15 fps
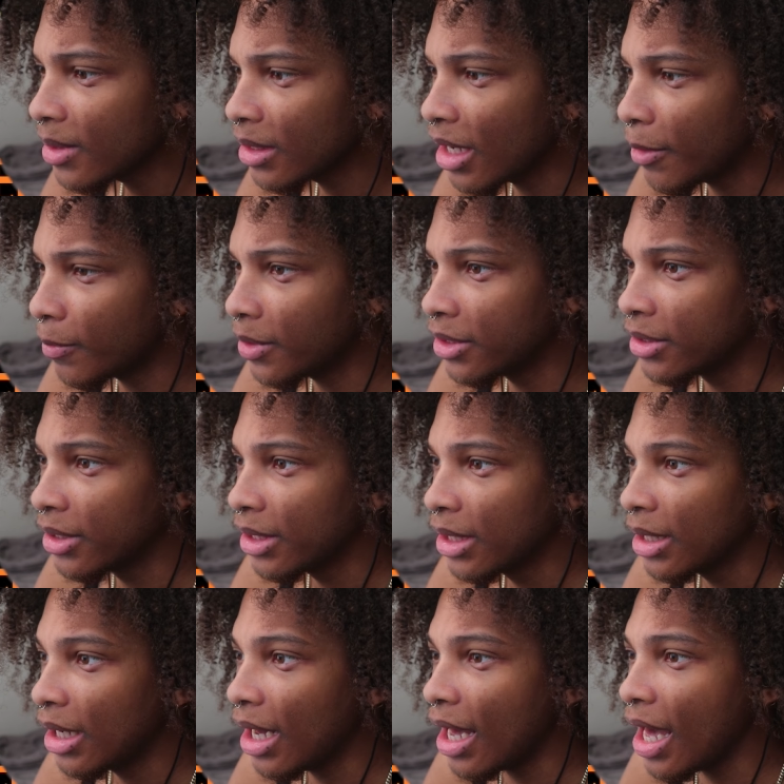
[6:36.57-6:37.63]
That one.
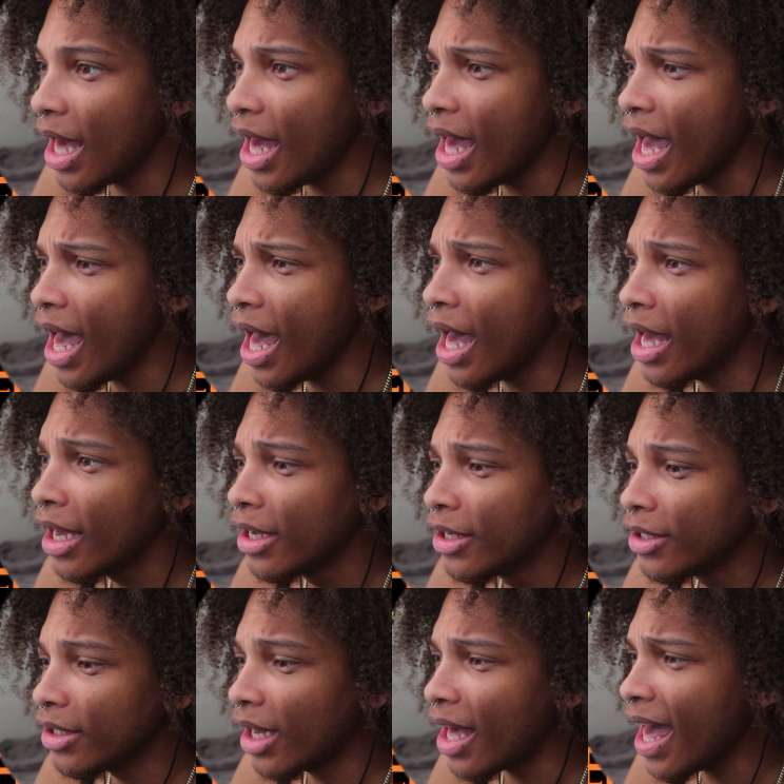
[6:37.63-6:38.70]
Ah!
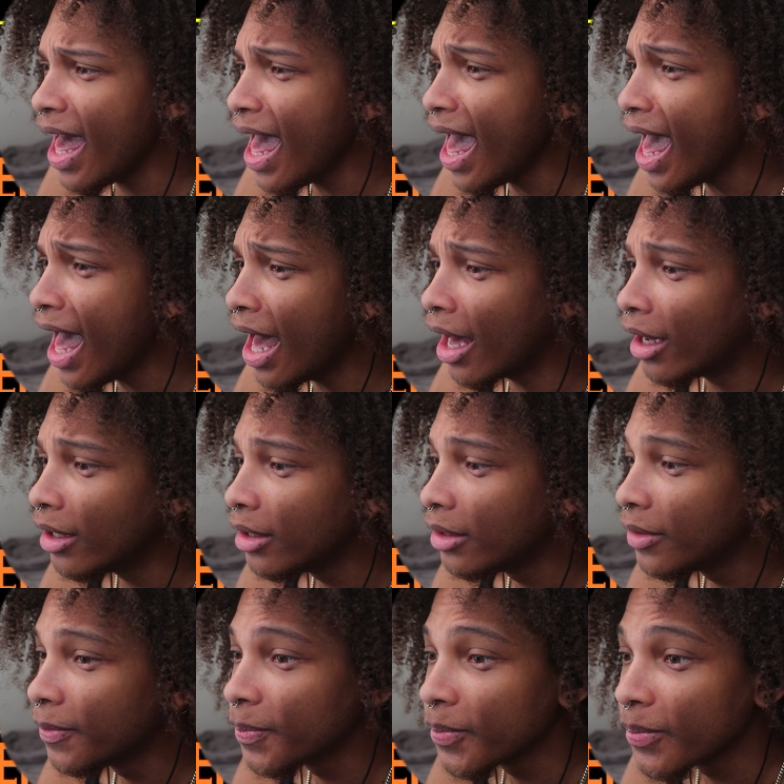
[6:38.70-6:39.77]
Ah!
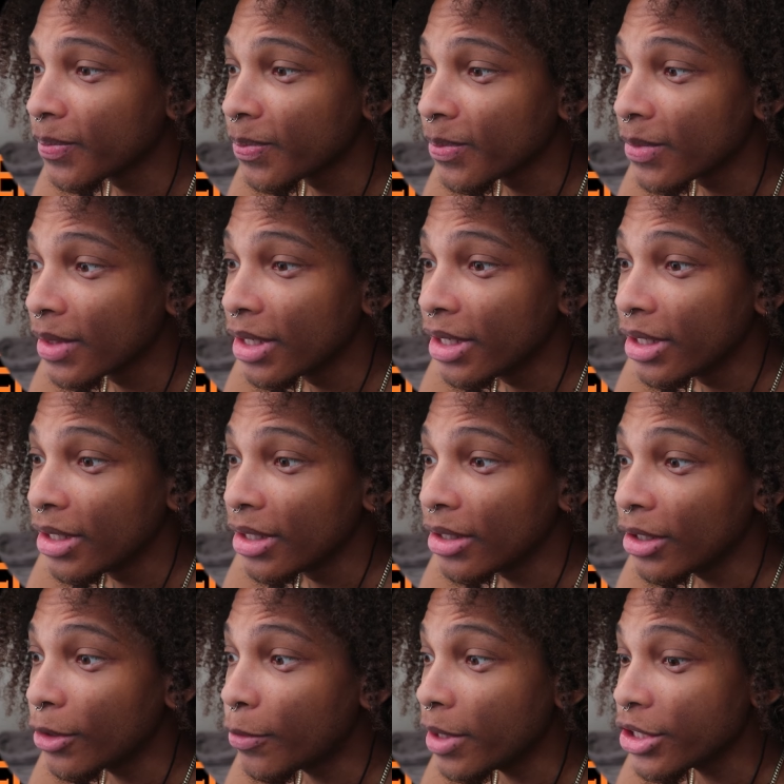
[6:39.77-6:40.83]

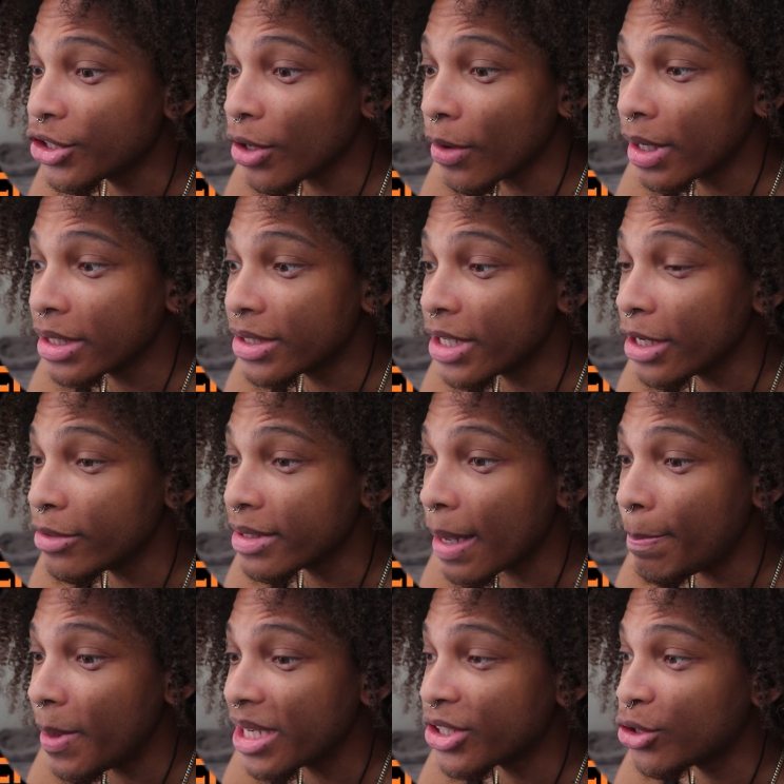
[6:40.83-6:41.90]
The quiz show continues.
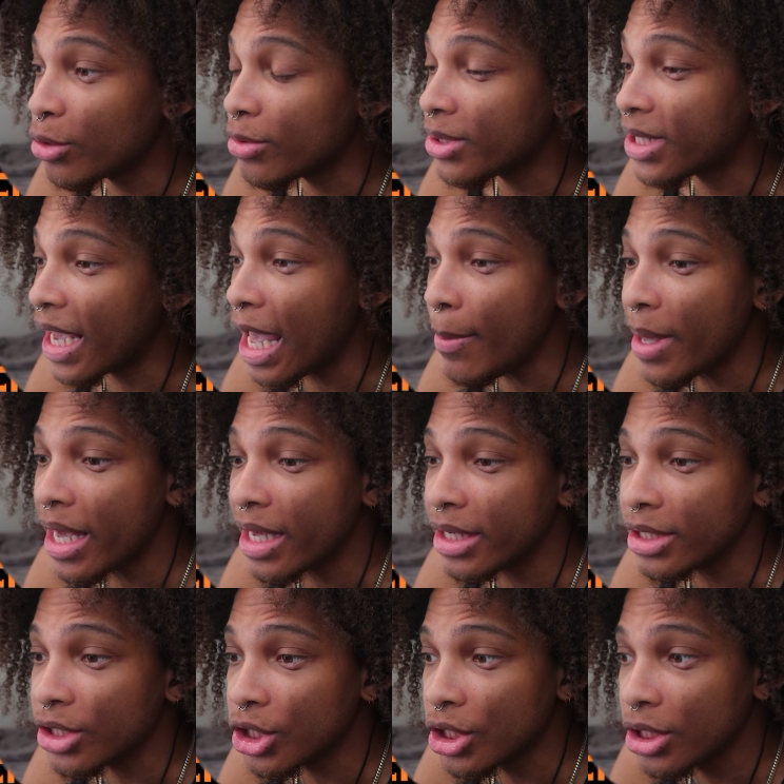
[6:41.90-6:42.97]
That bitch do
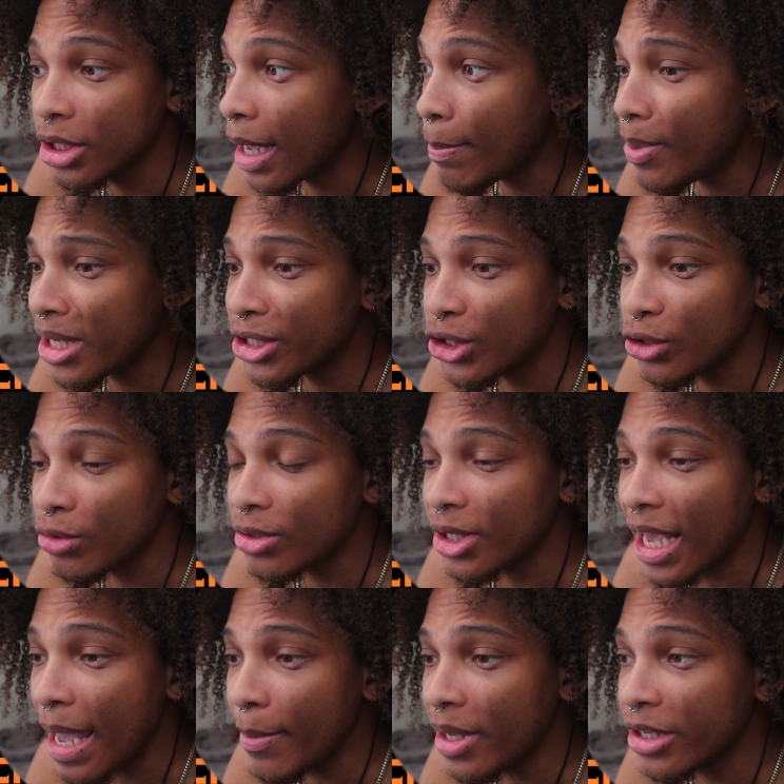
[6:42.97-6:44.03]
damage. That bitch do
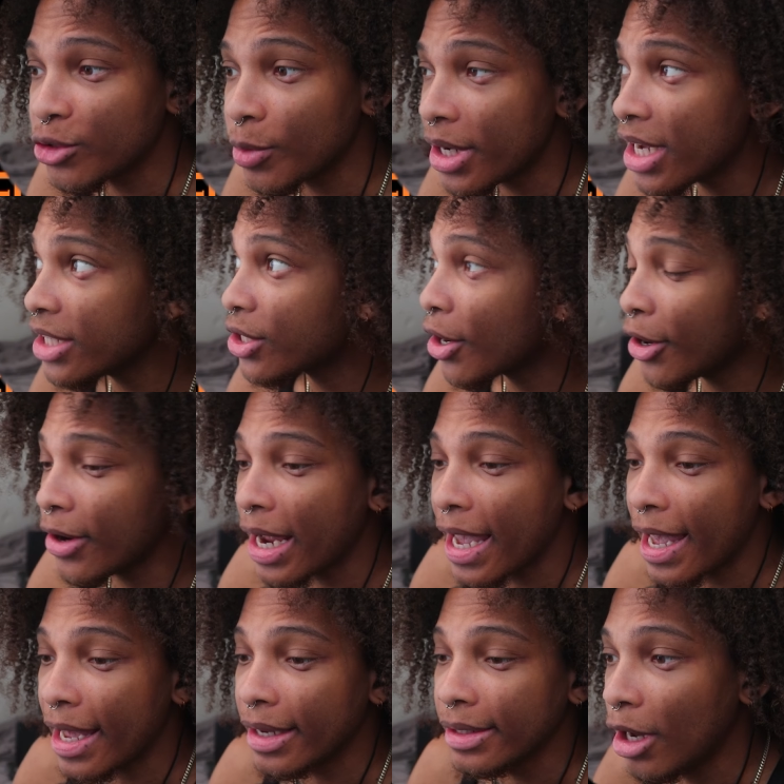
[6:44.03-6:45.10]
damage. Where is her
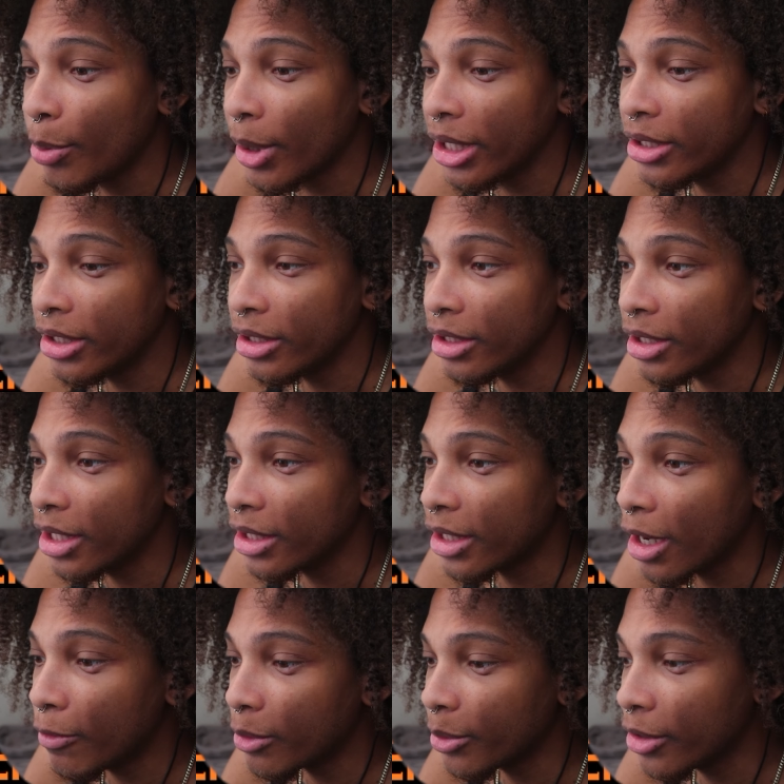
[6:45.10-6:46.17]
at? Y'all probably didn't even get
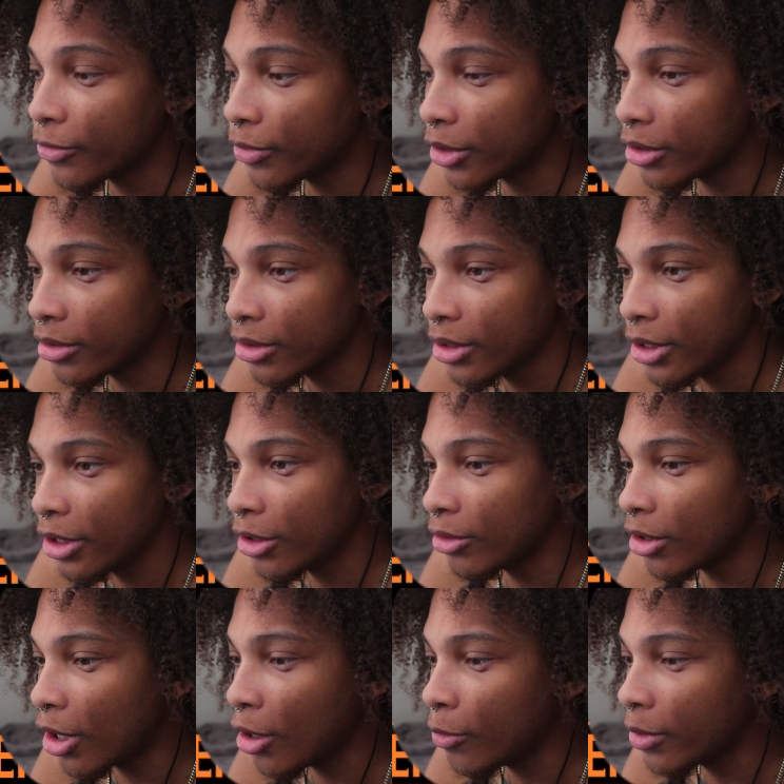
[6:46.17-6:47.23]
that one. My fault.
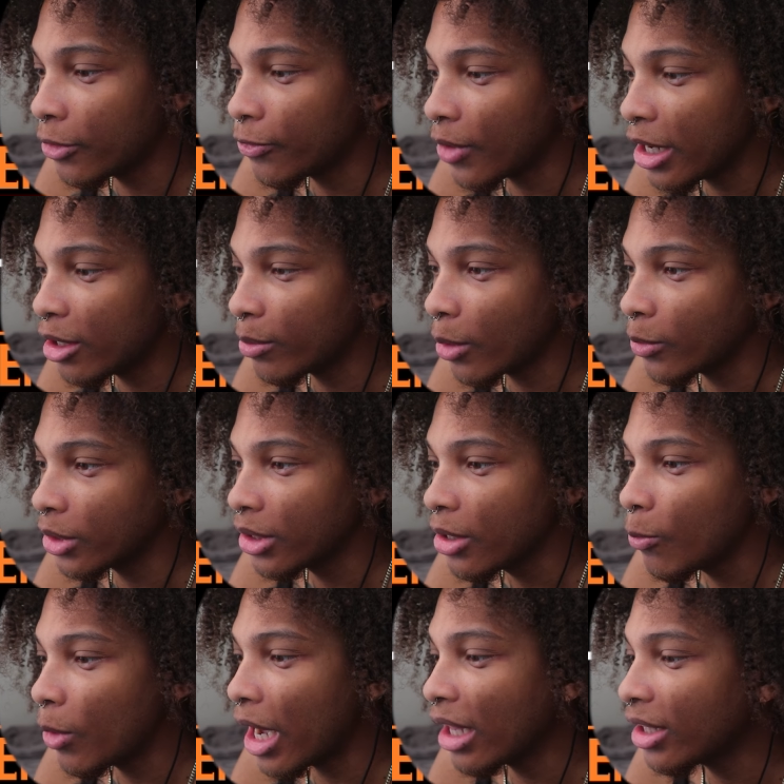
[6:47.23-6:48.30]
Hell no, I don't want to fight him. I'm like,
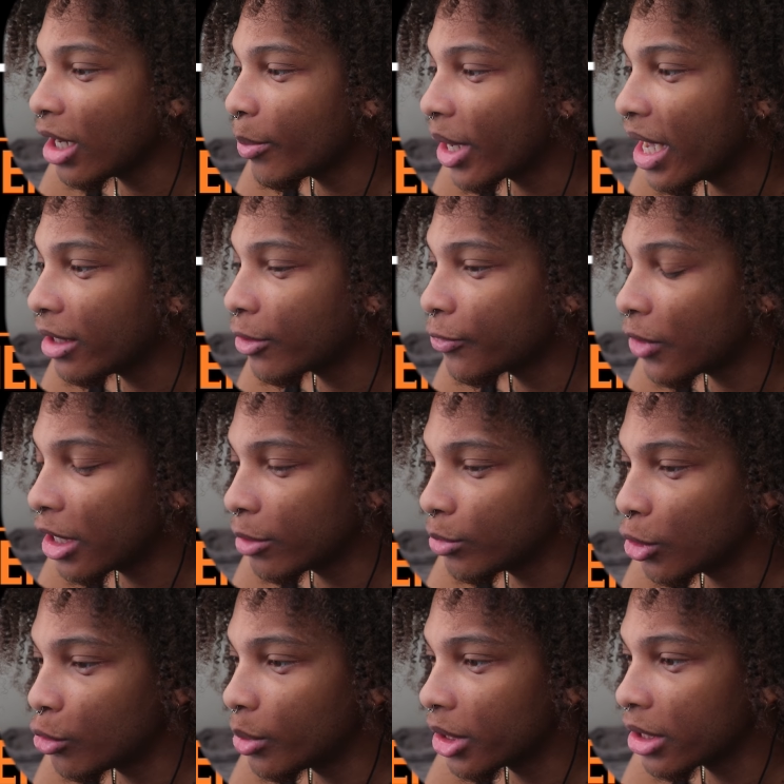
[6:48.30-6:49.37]
Wait, I think I'm gonna have to fight him
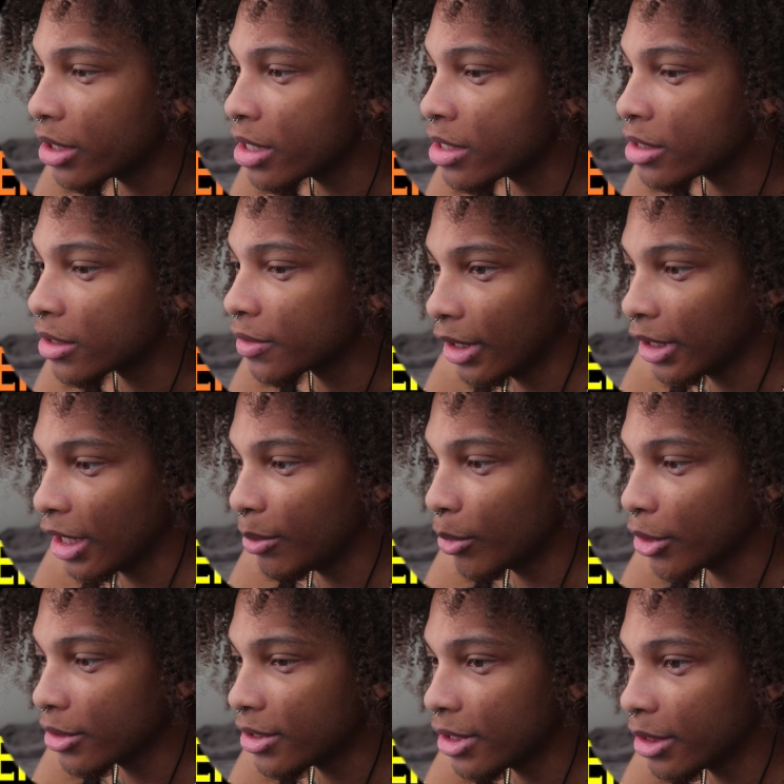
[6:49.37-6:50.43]
though because I can't
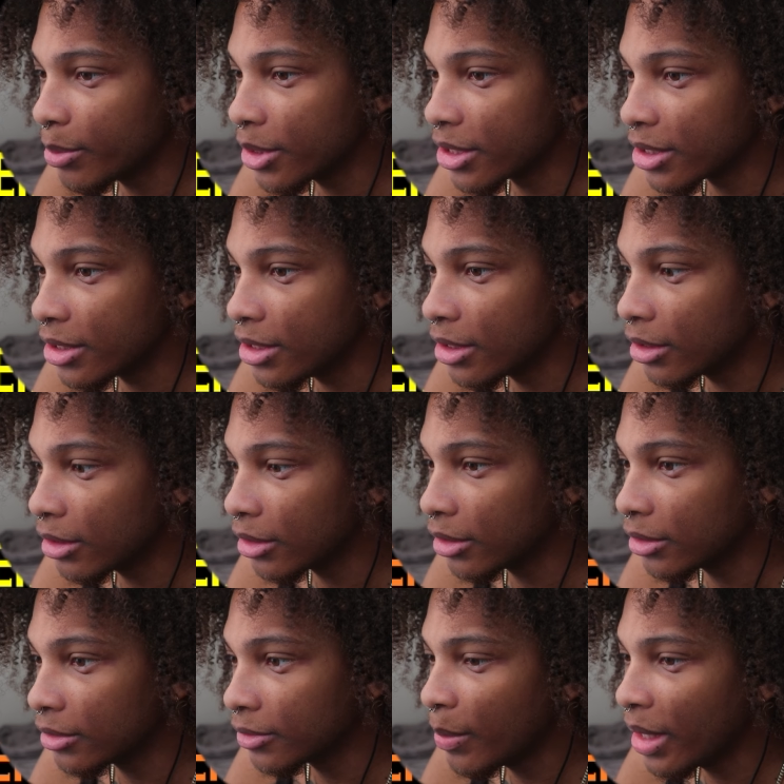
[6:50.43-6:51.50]
mercy that bitch neither. Hold
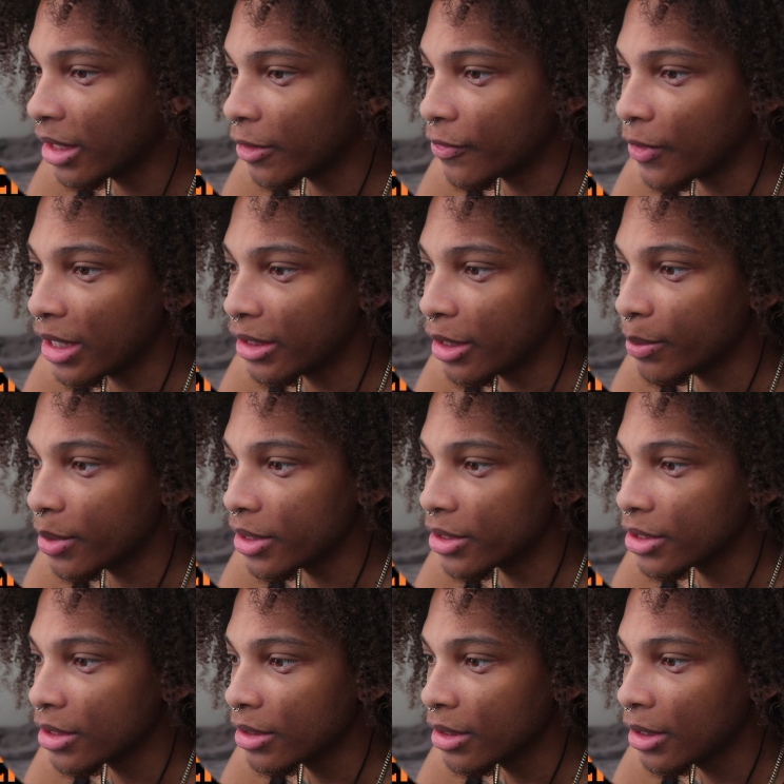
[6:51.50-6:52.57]
on. Yeah, I'm gonna have to fight that bitch.